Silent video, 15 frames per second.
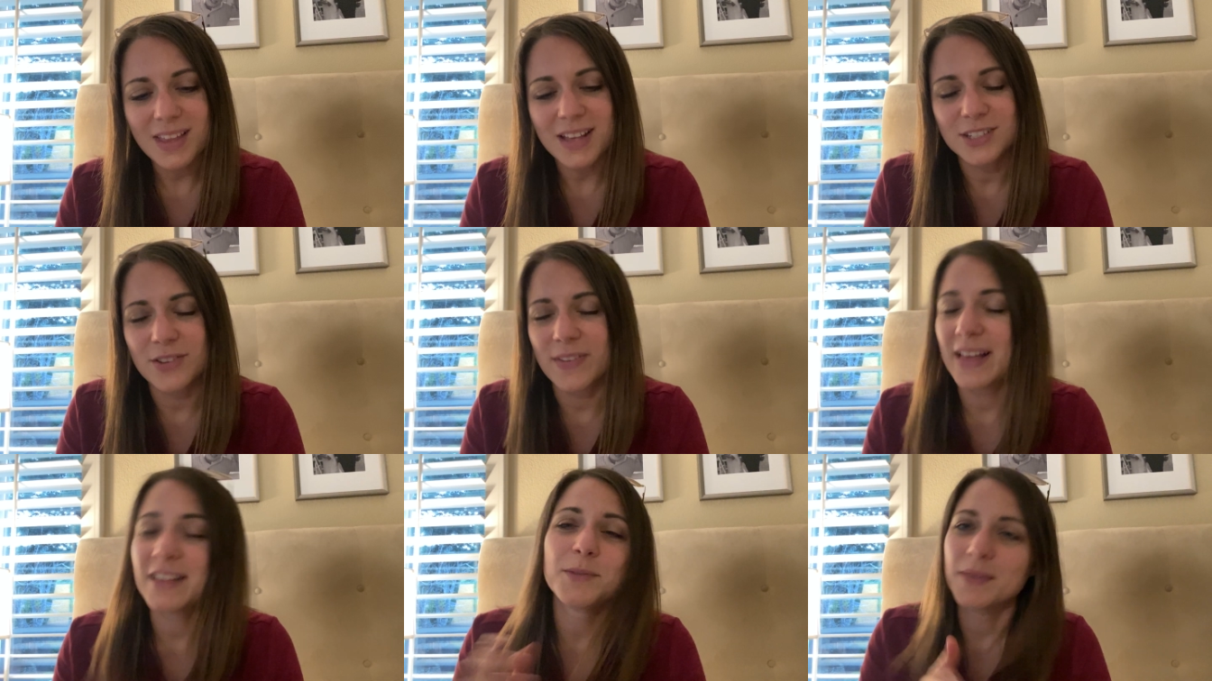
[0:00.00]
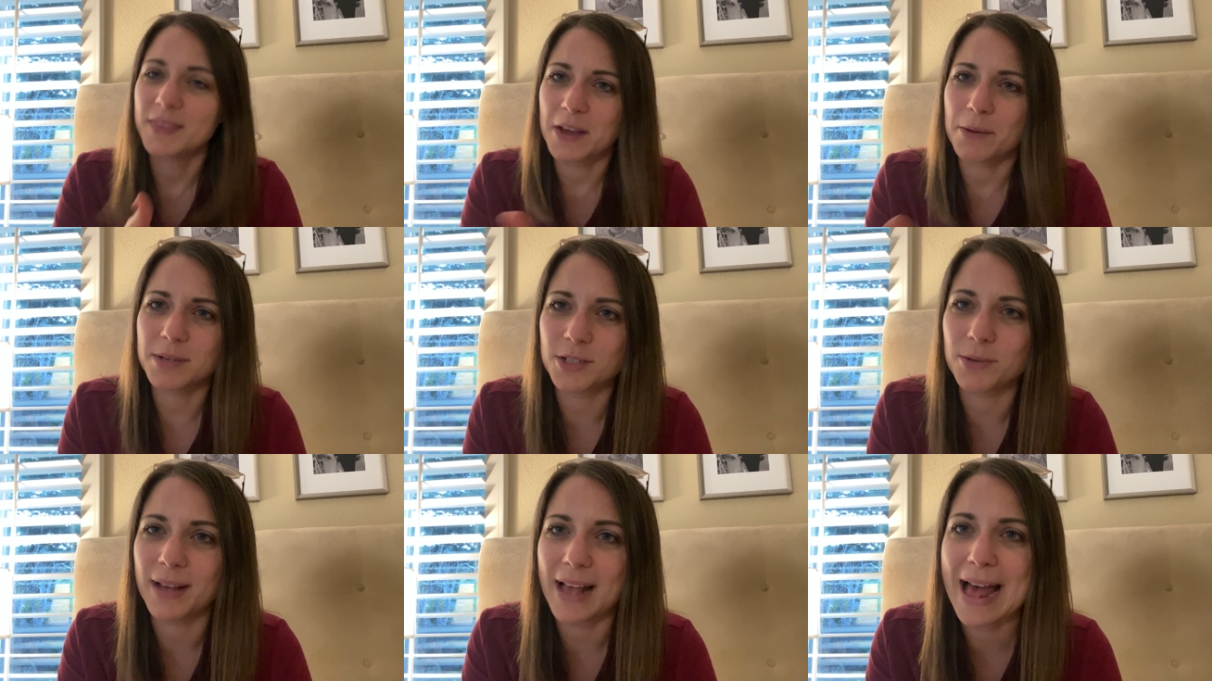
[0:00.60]
So that's what they were
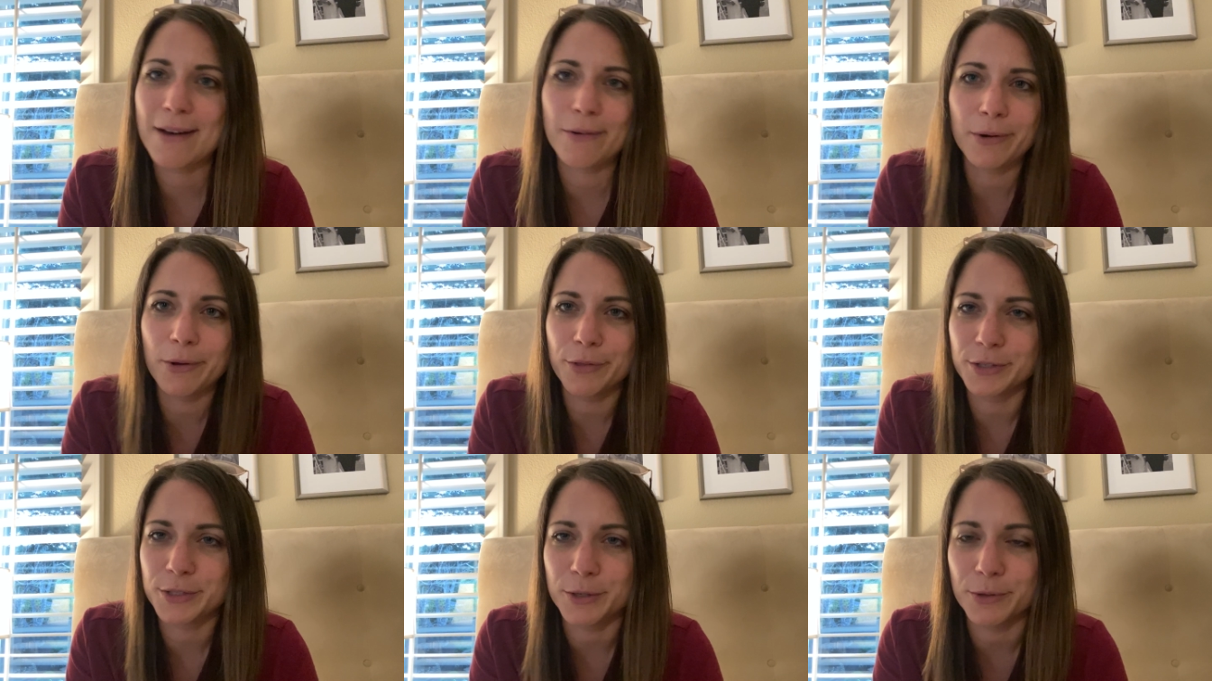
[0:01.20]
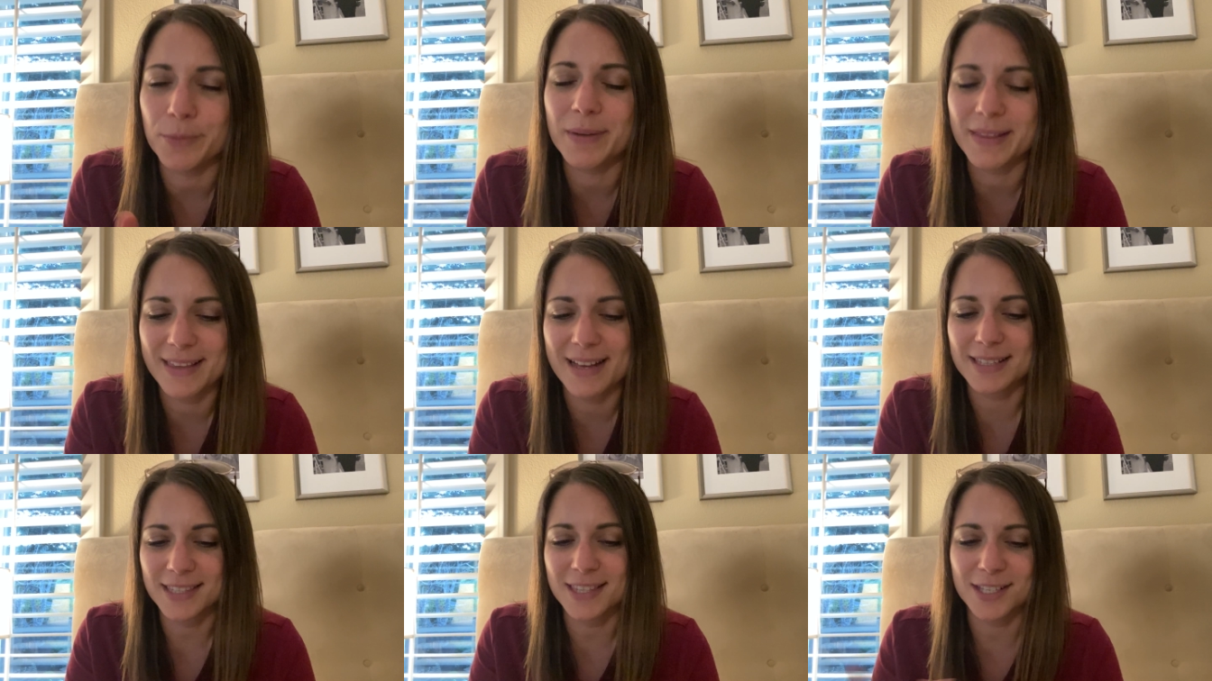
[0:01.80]
doing. I don't know the tune, but
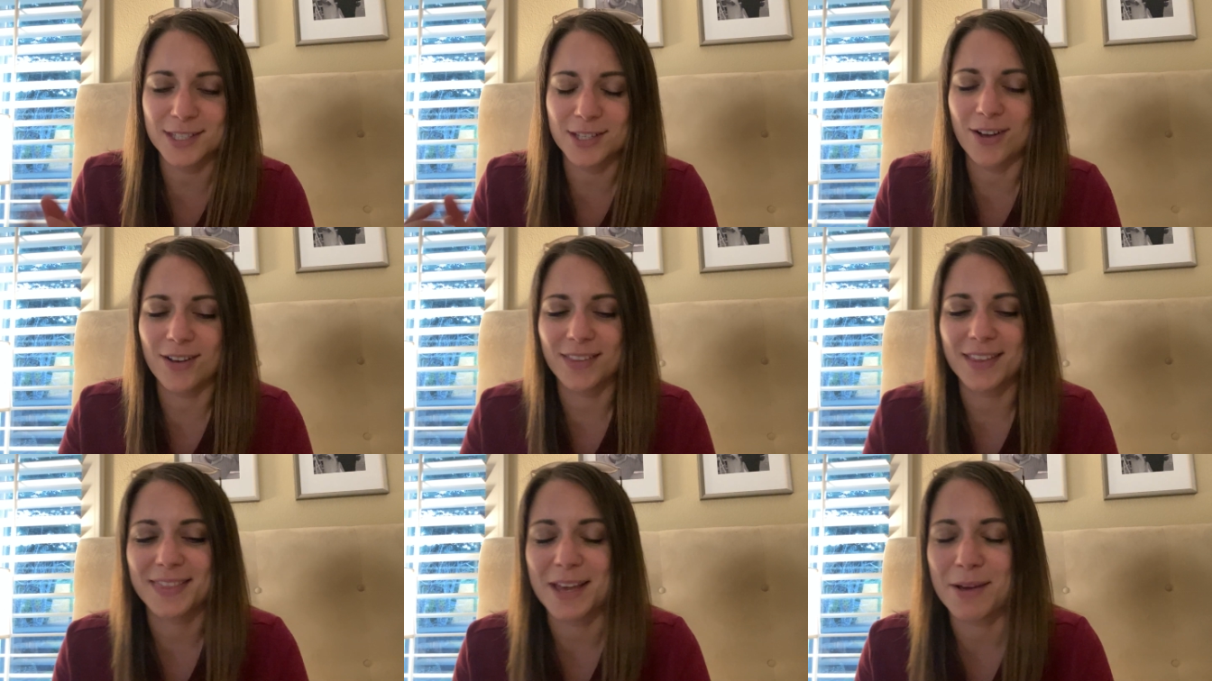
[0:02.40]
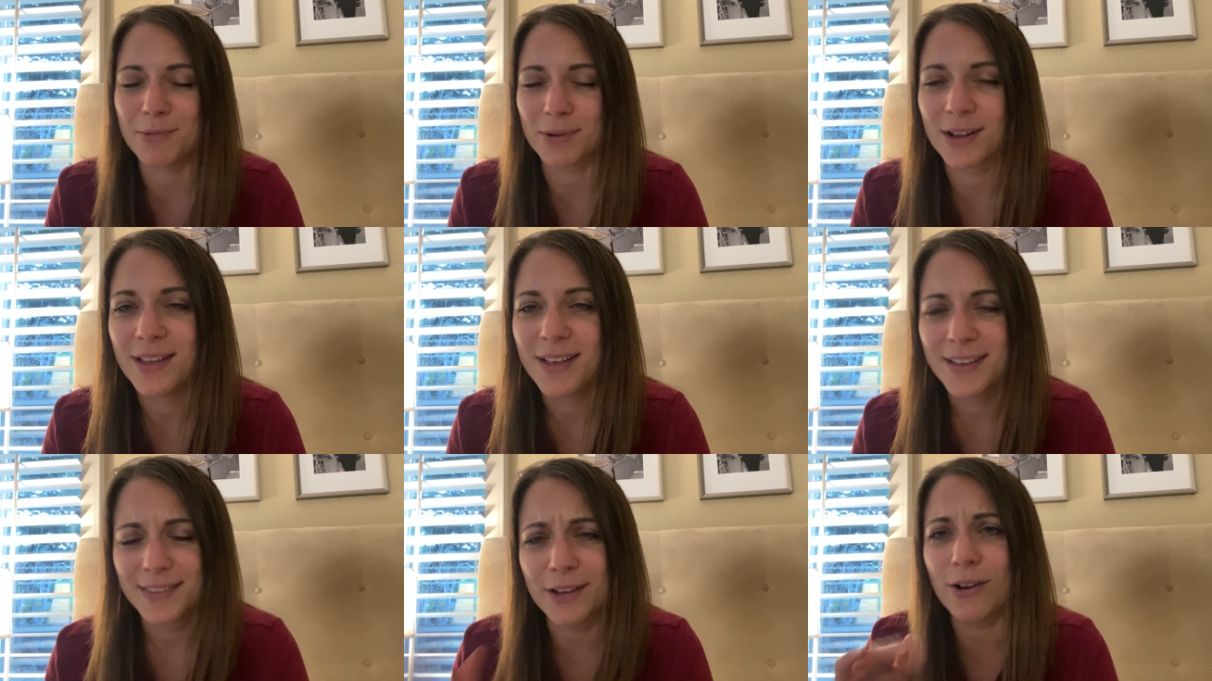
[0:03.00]
that's the song that
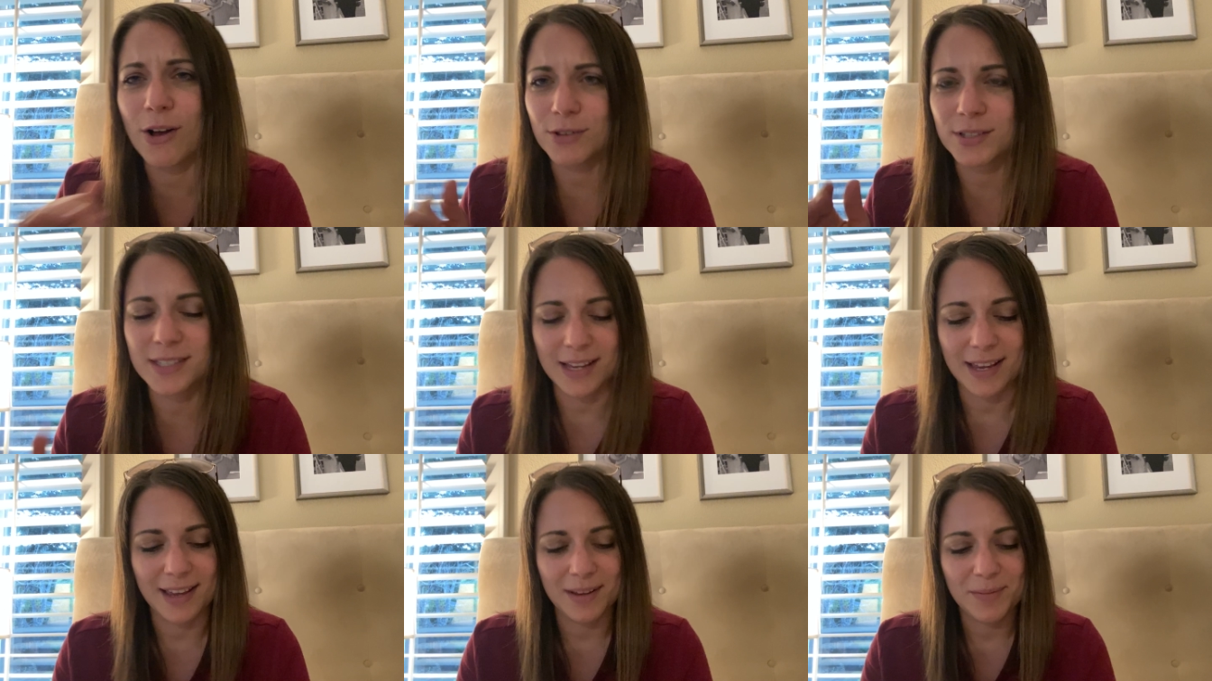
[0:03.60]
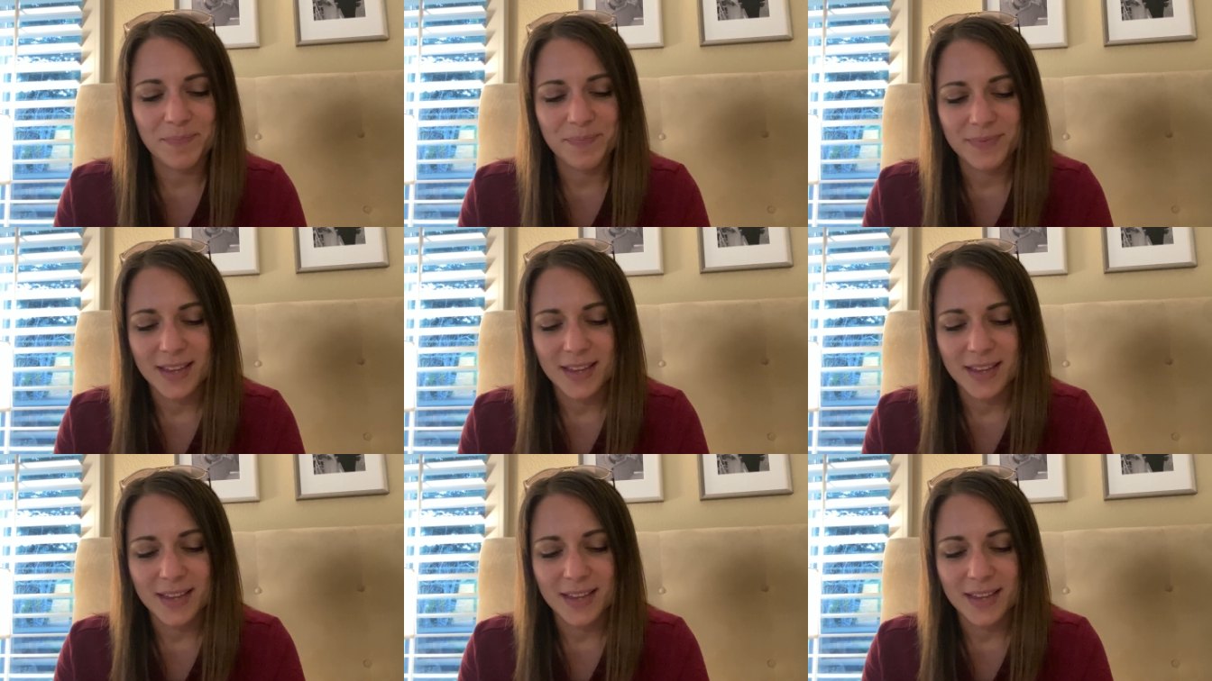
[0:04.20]
they're all singing.